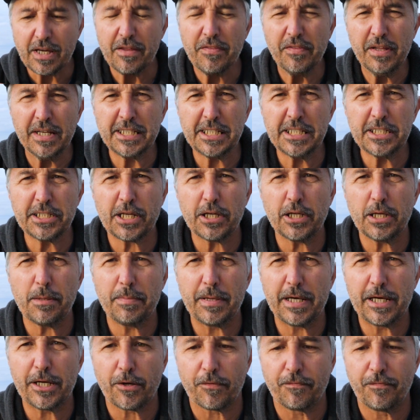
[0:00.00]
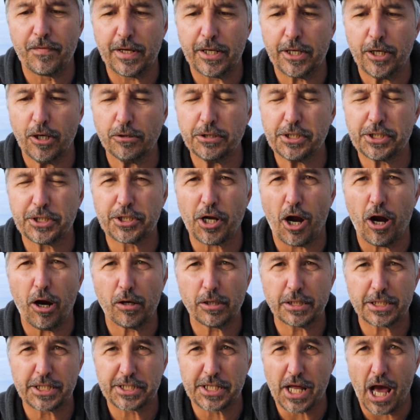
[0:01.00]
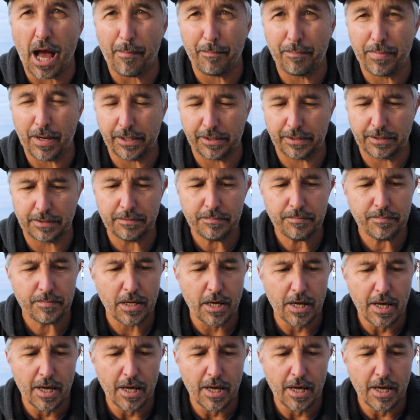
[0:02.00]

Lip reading: This is going to be your video stop button,